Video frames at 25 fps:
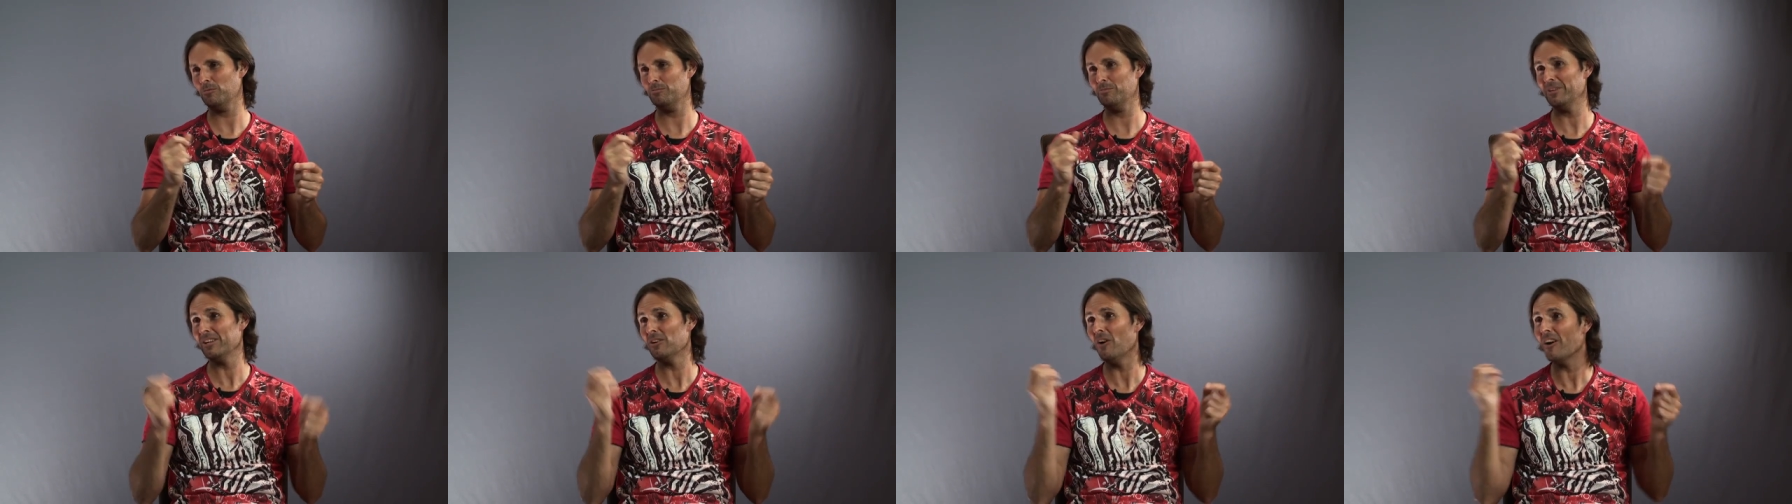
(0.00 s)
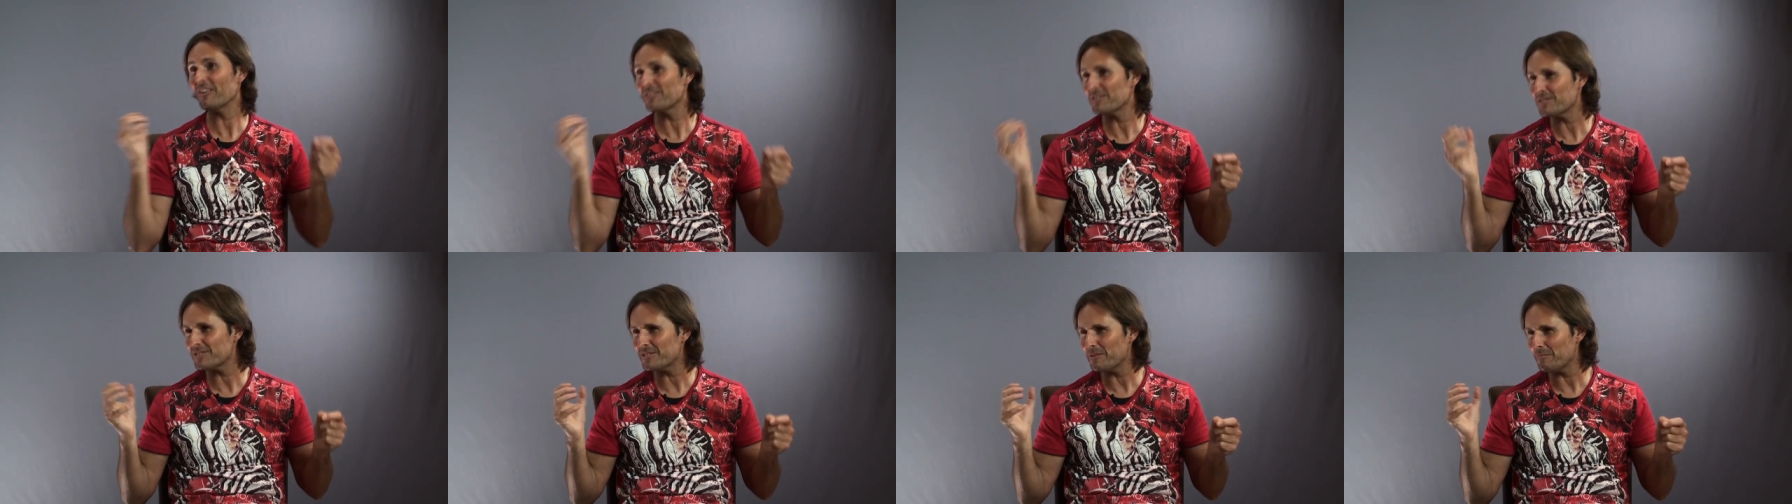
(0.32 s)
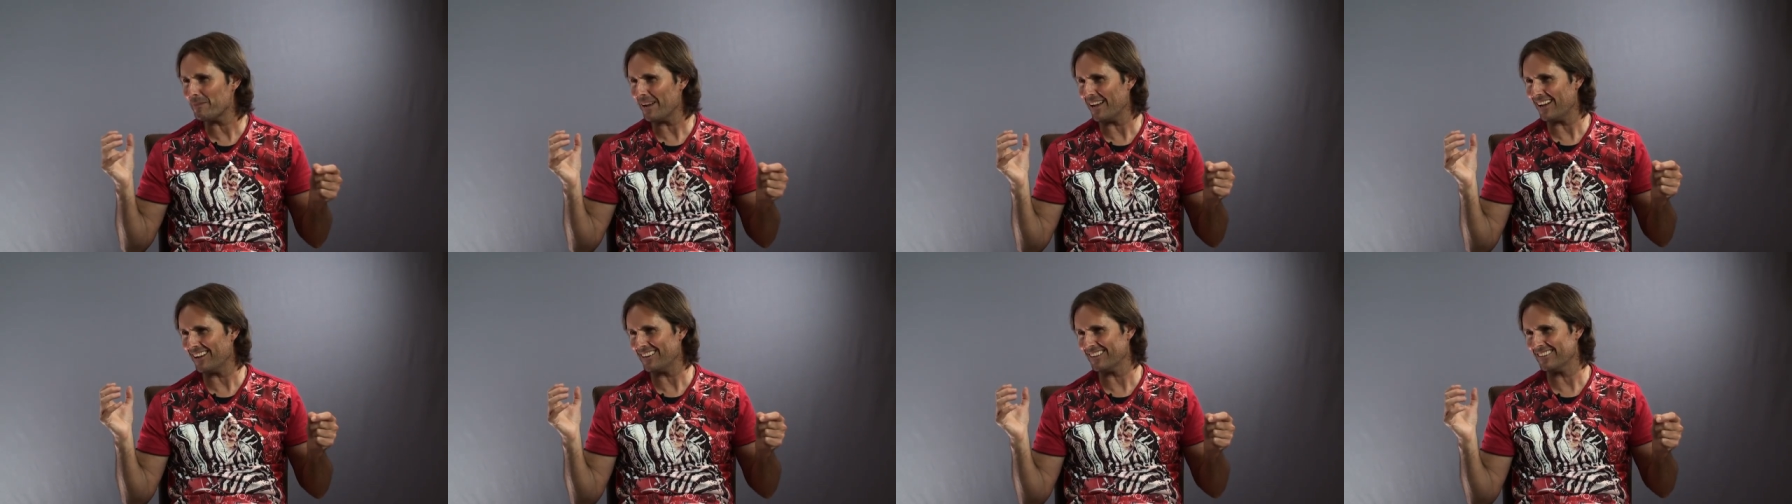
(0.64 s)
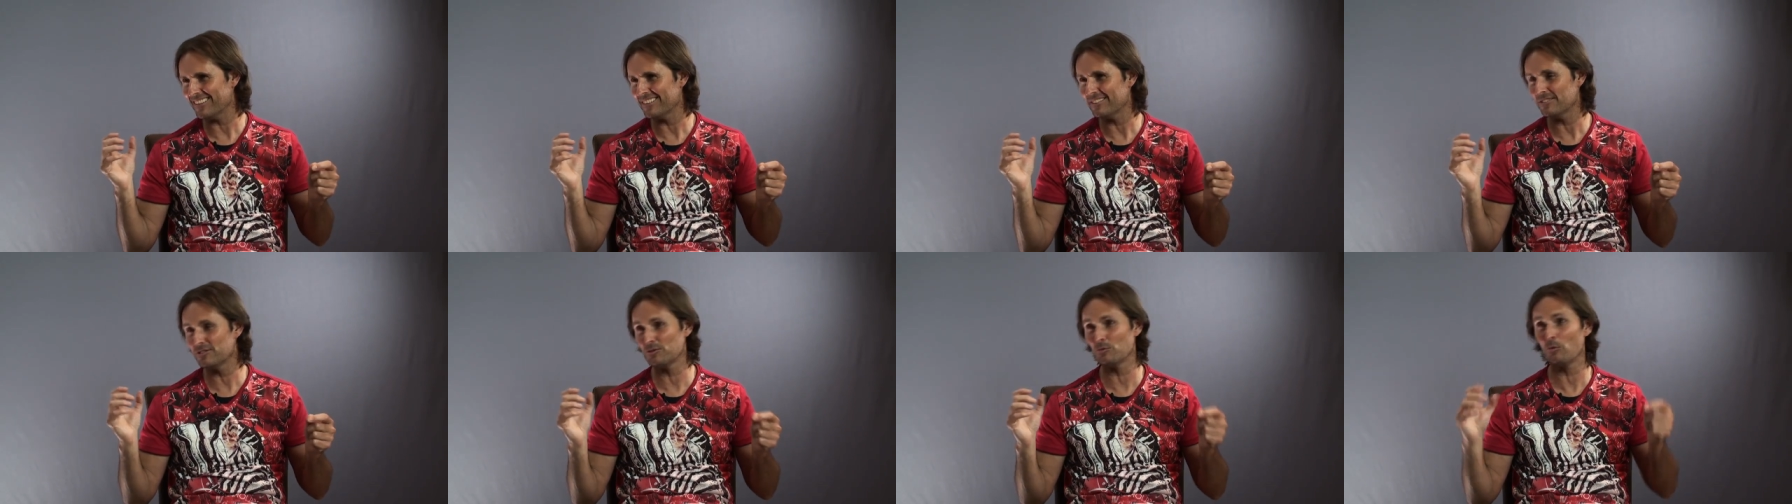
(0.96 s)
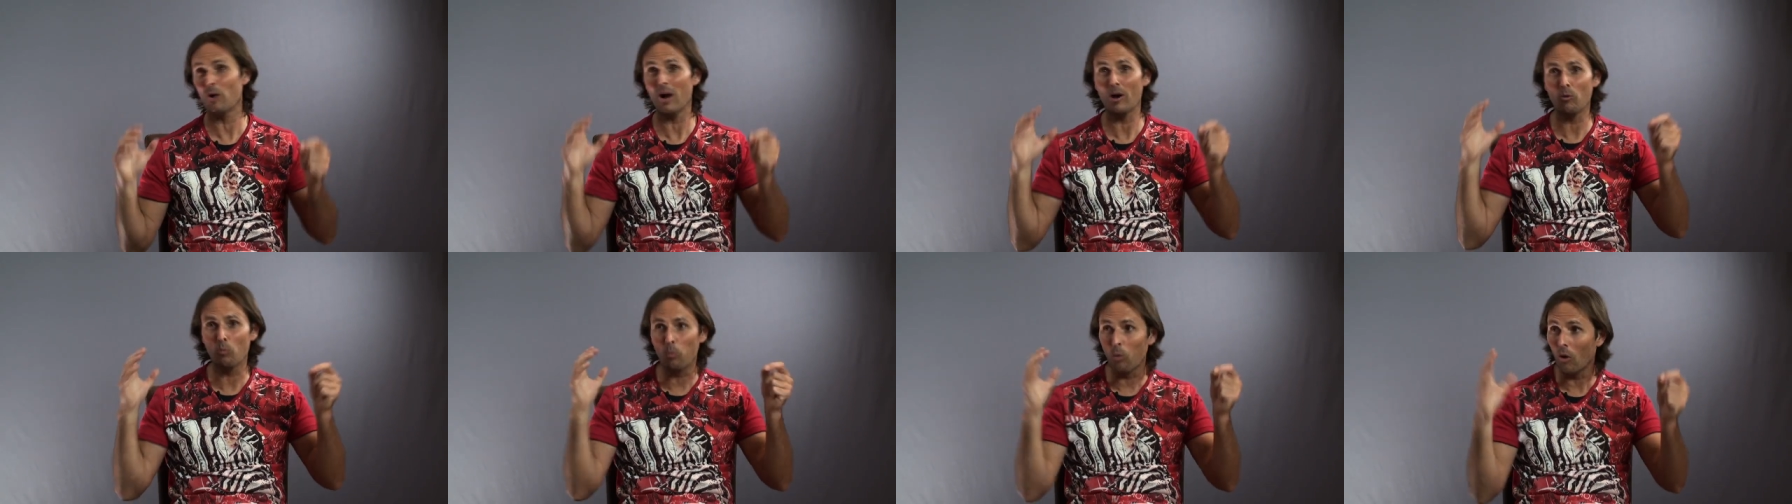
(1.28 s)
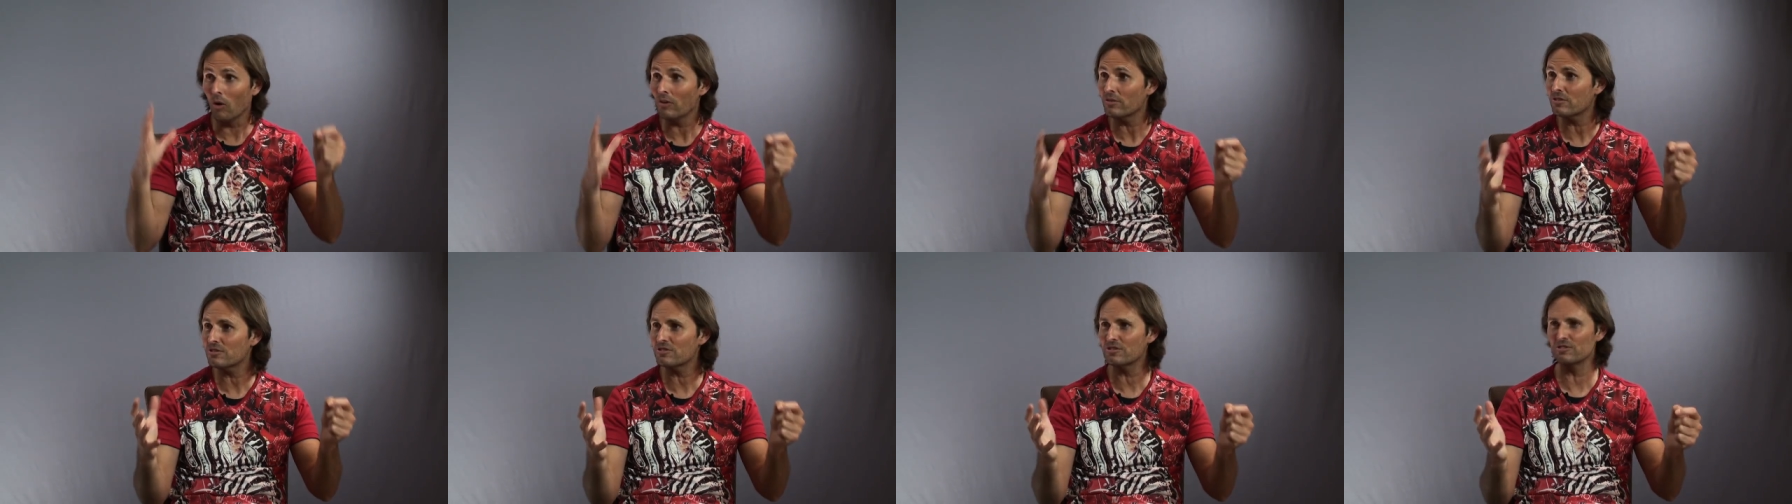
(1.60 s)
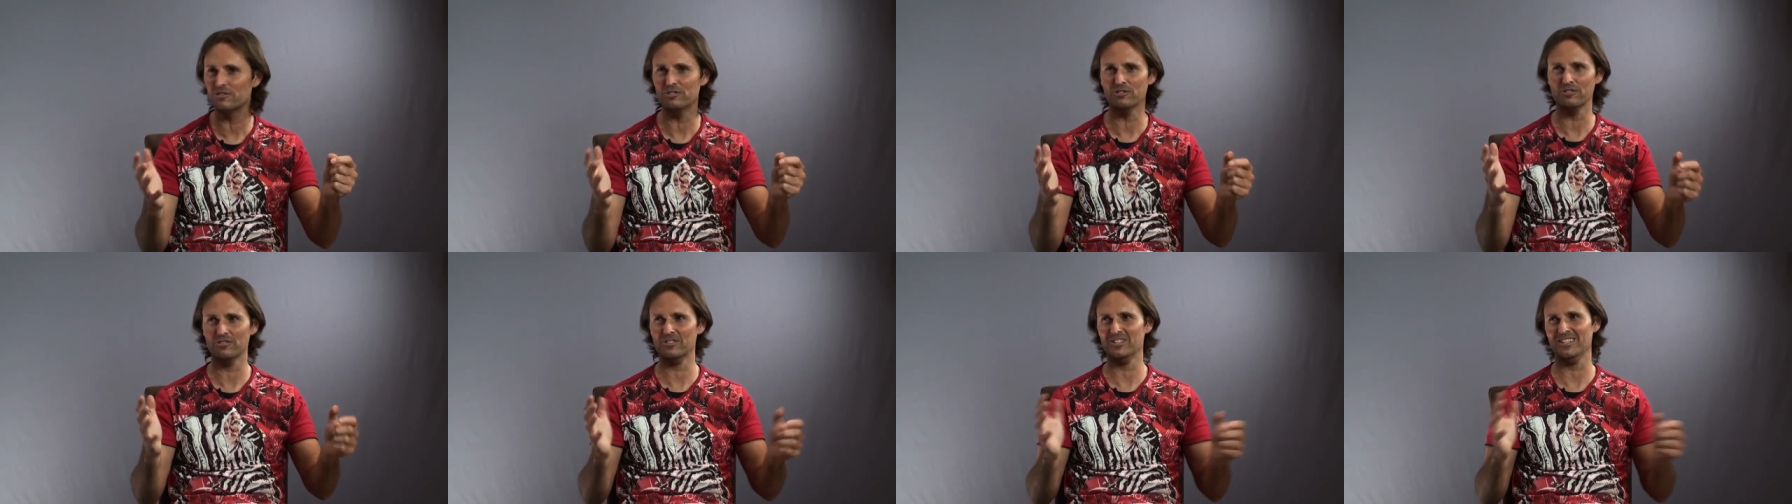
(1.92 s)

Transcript: Be honest about it. Mm -hmm. Do I want to do